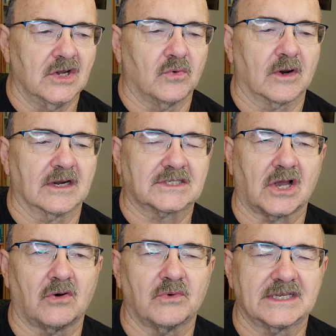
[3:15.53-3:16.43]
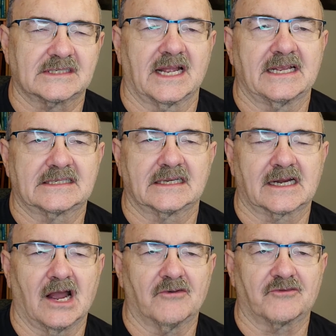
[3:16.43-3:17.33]
where it's always nice and
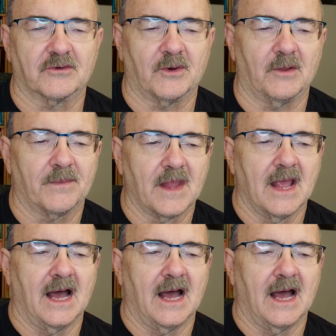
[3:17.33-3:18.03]
comfortable.